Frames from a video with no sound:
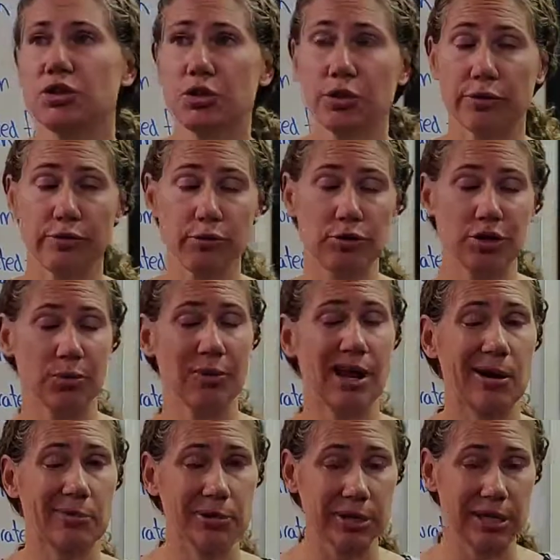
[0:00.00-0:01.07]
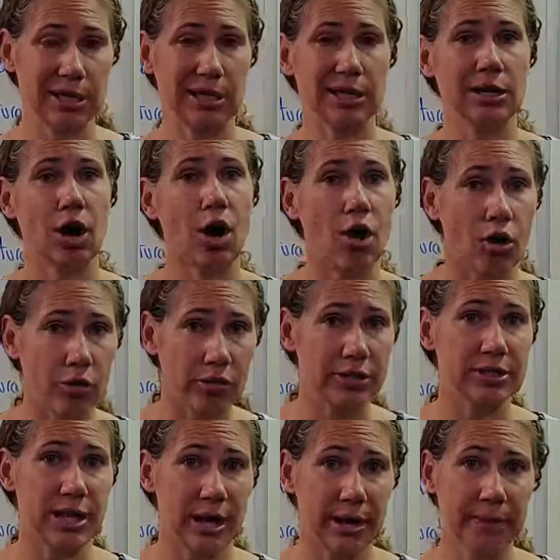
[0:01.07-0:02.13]
so they're foods that we're not really eating all the
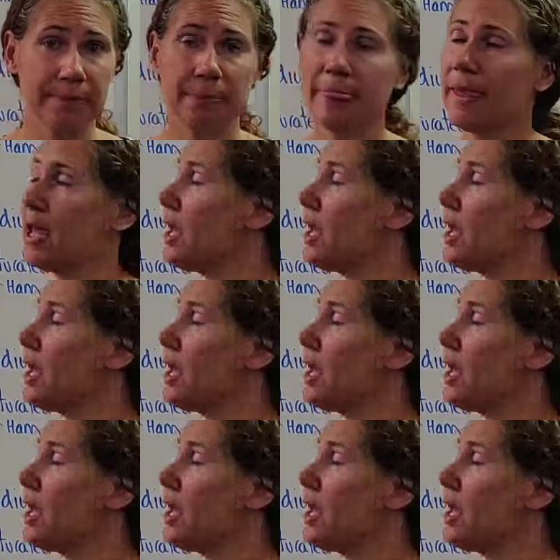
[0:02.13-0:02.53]
time.